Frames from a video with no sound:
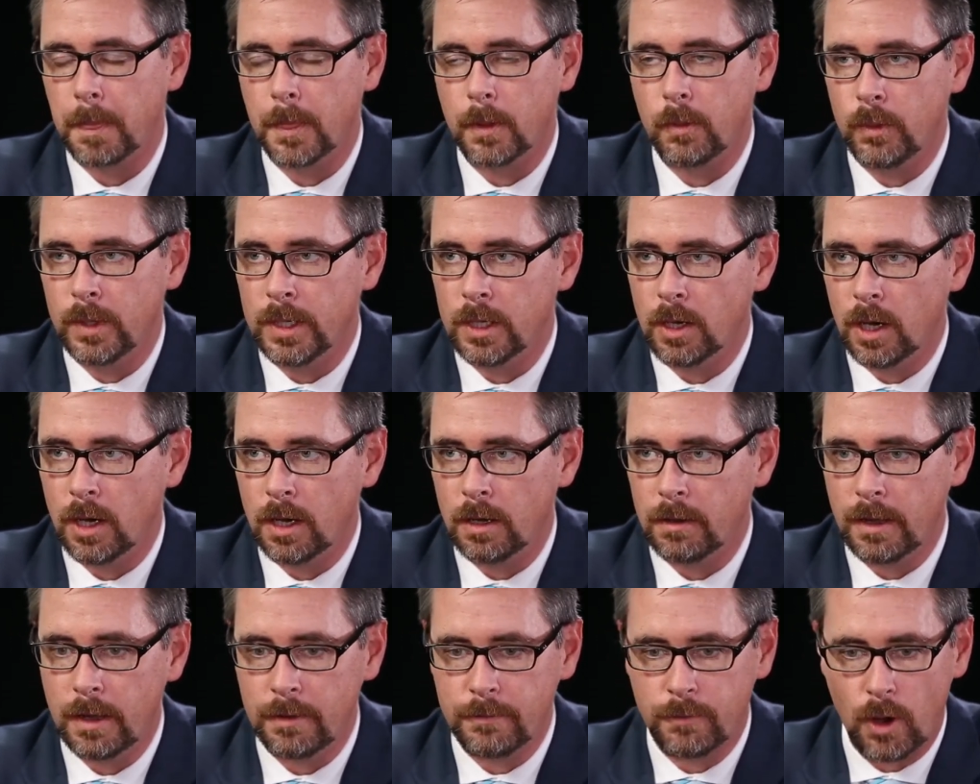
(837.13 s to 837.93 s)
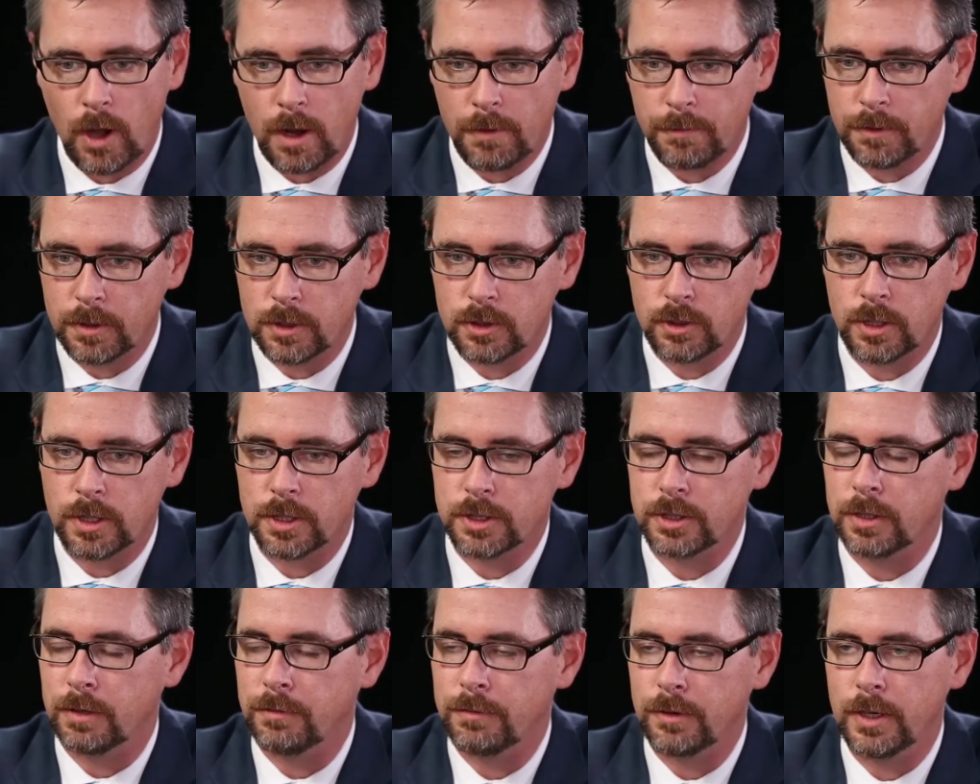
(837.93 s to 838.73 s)
We have offered
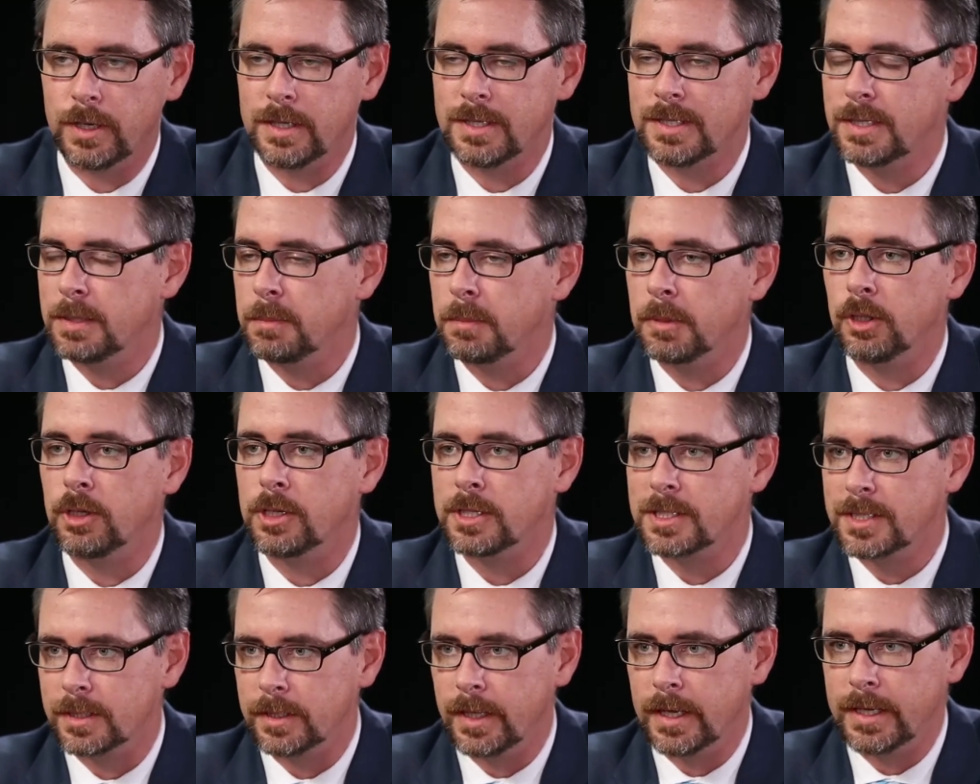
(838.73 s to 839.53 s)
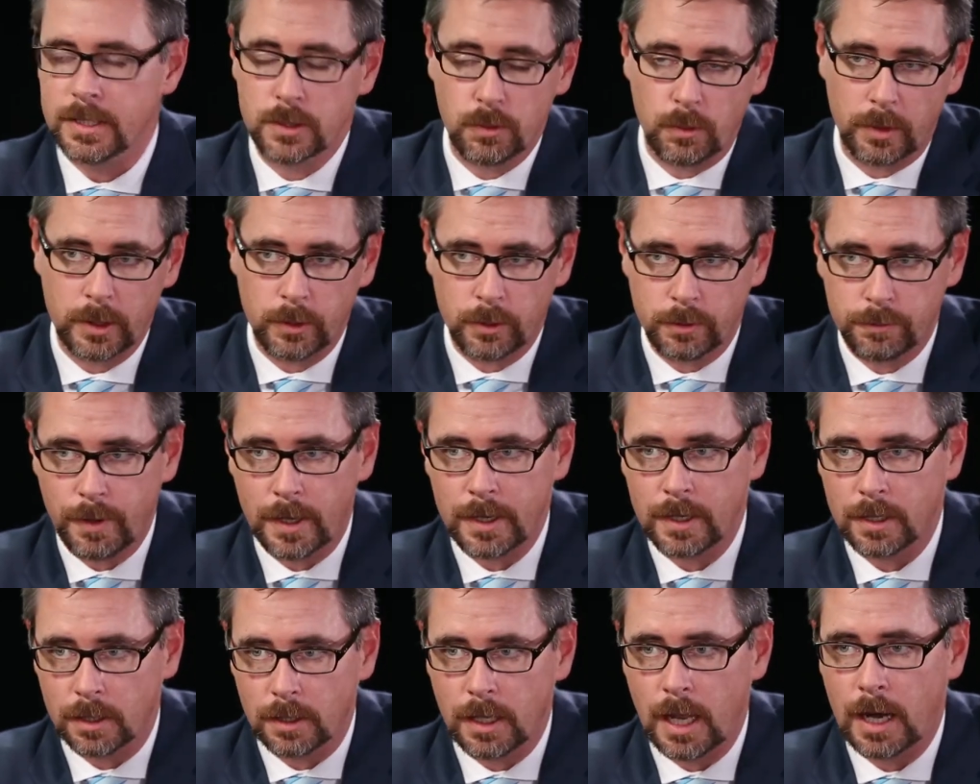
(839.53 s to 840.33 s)
traditionally a very similar slate to what you would
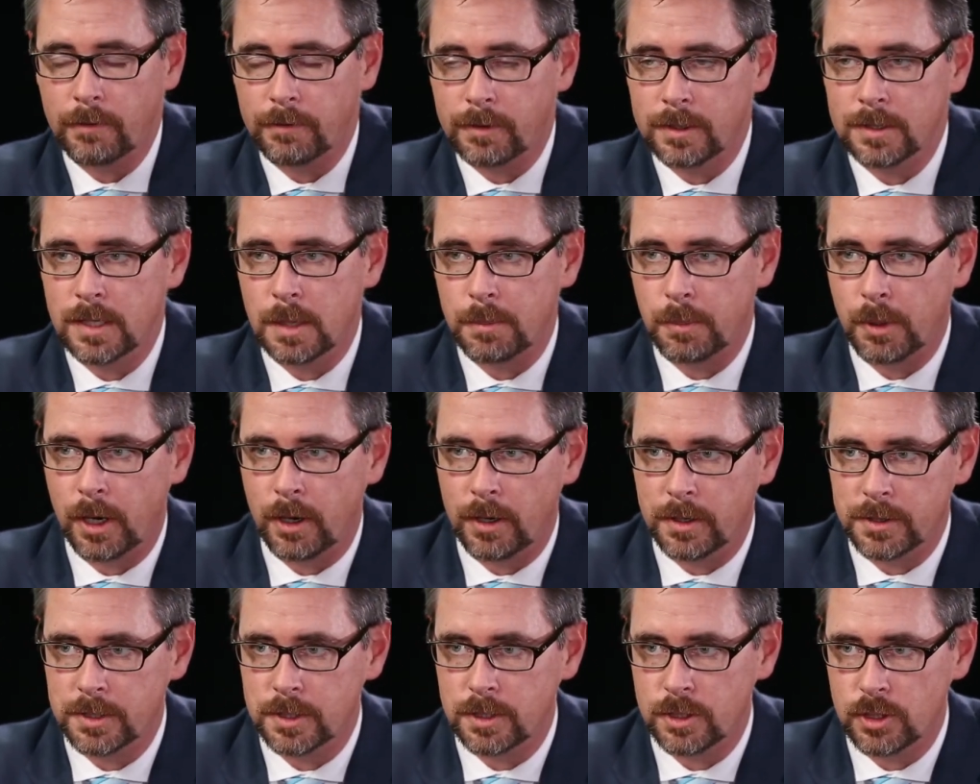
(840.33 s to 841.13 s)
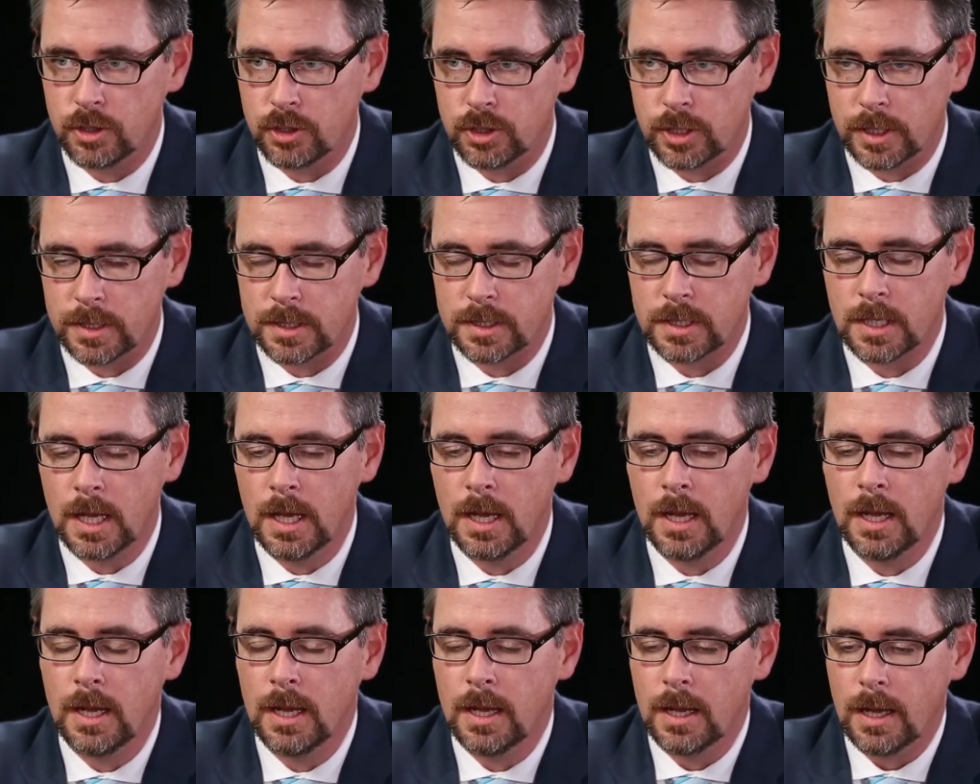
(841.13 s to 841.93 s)
find at a lot of contemporary institutions.
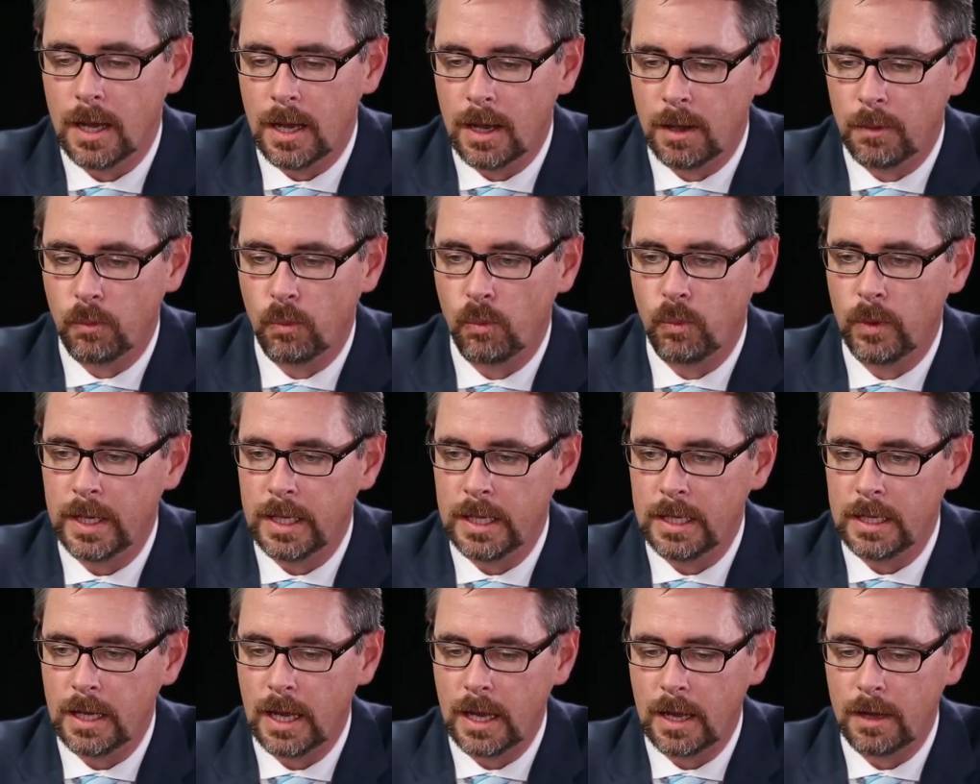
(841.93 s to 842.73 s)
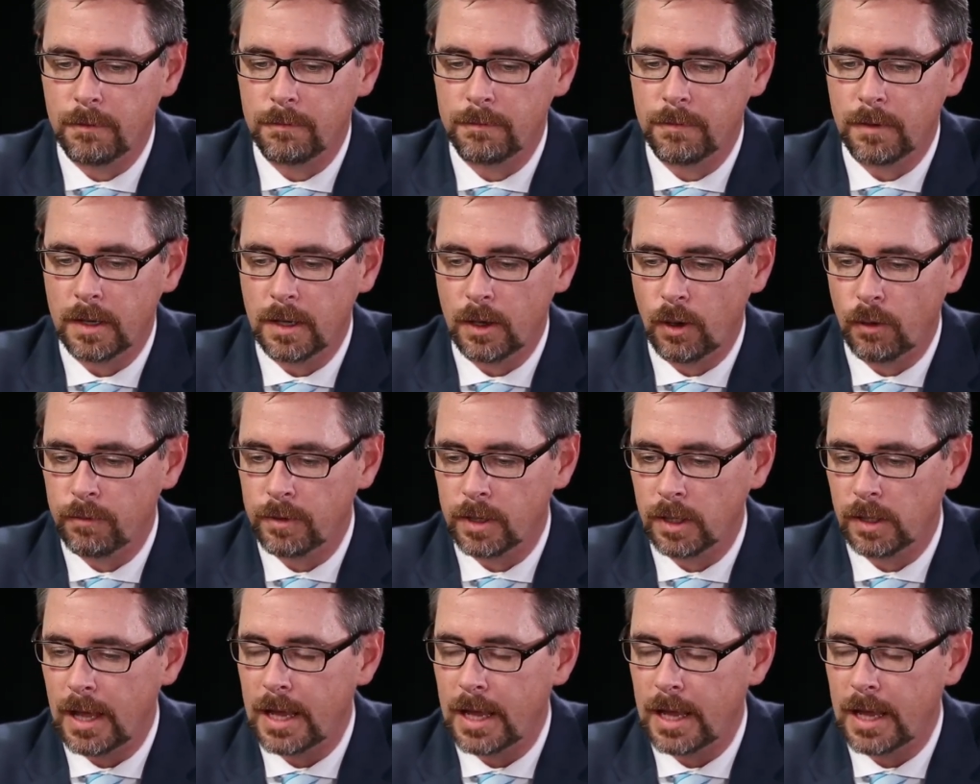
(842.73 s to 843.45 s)
We have, over the